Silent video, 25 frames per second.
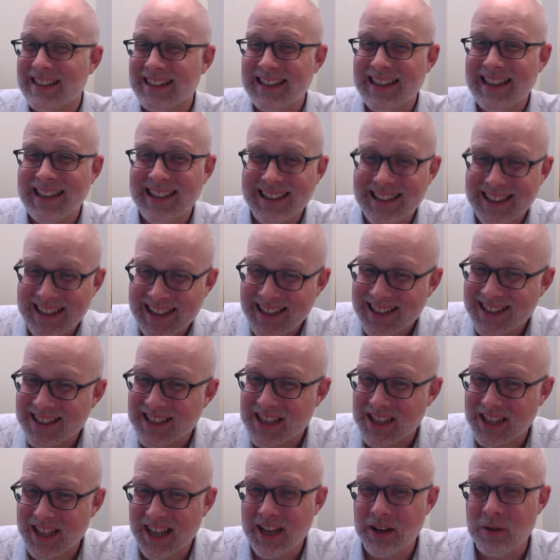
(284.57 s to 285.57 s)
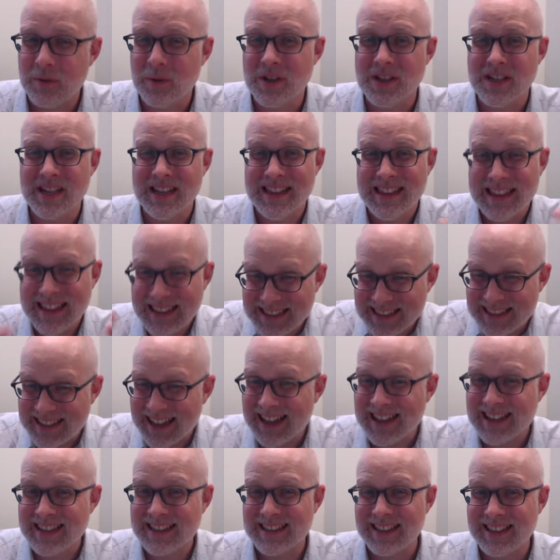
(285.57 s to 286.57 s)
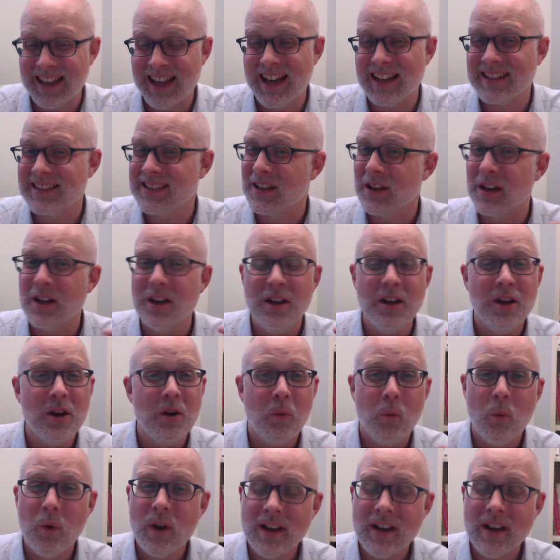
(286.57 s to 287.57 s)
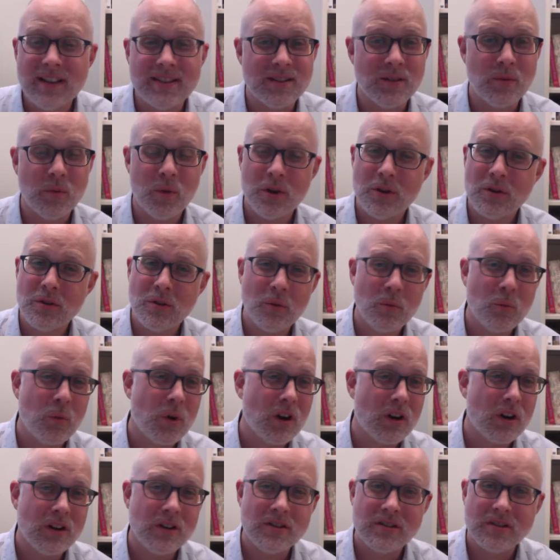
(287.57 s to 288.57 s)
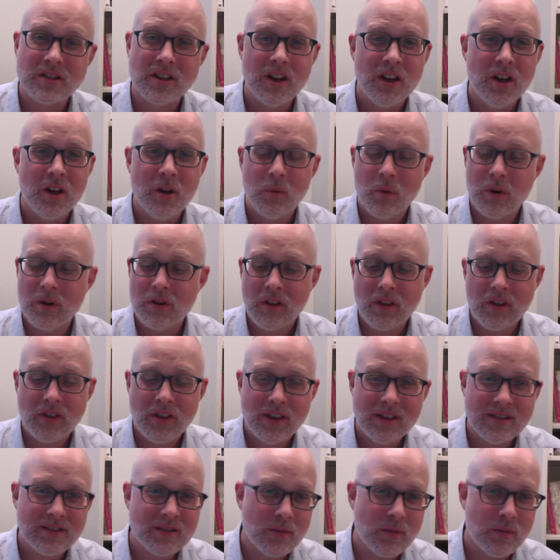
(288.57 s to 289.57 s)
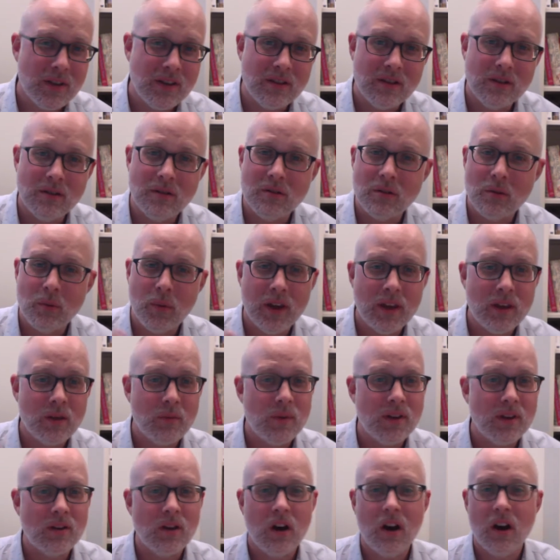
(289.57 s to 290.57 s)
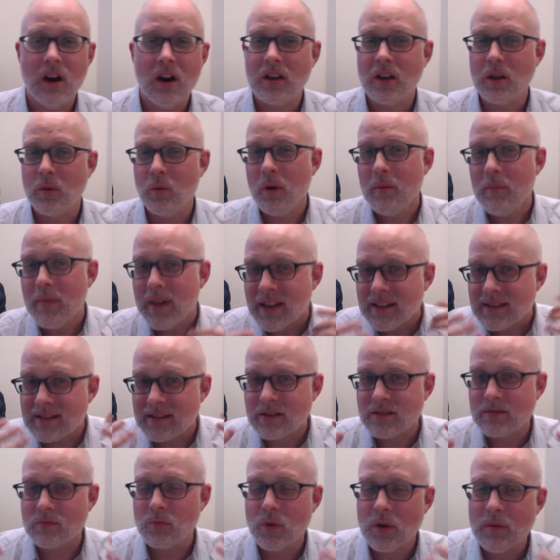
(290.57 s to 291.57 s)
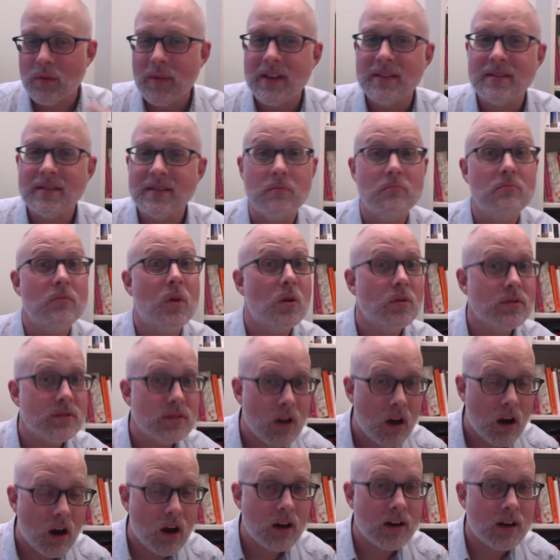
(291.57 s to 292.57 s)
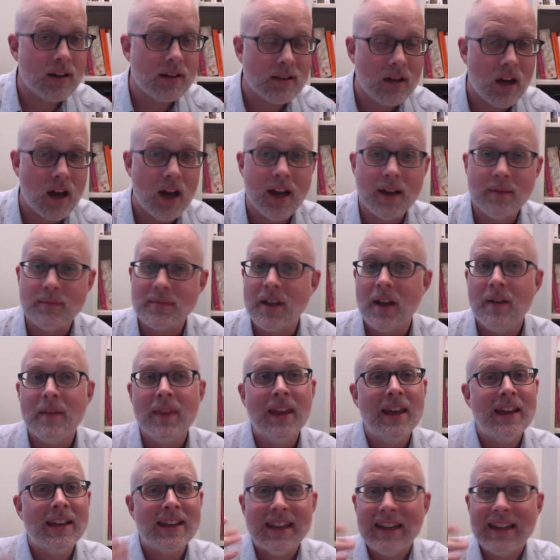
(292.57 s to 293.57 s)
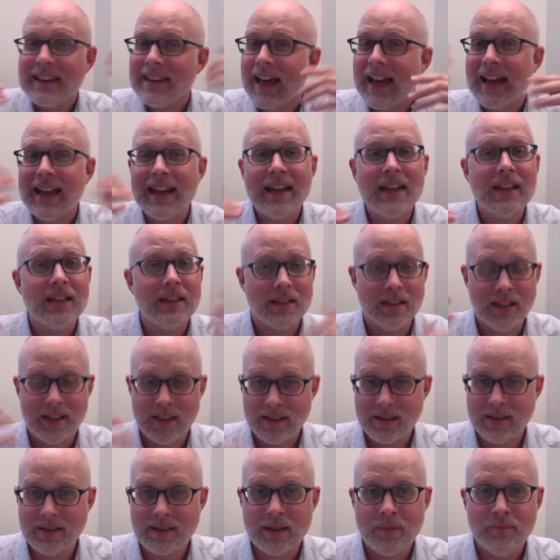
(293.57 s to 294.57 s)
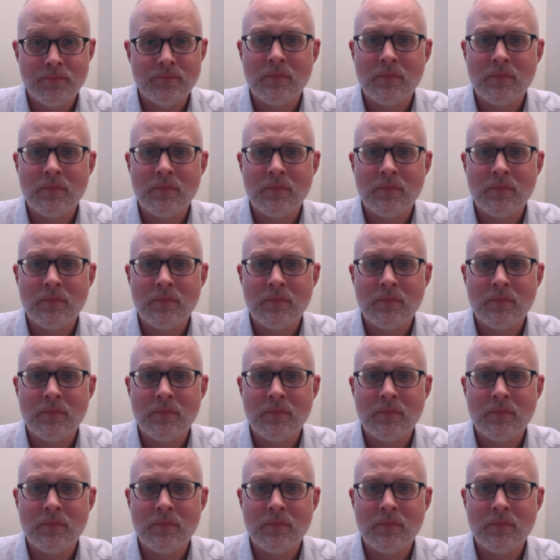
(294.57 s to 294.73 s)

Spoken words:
the English language in this science class? Like, what is it? What are the words? What are the things that we do, the way that we talk? Like, what makes it most hard at times? Get that hit list,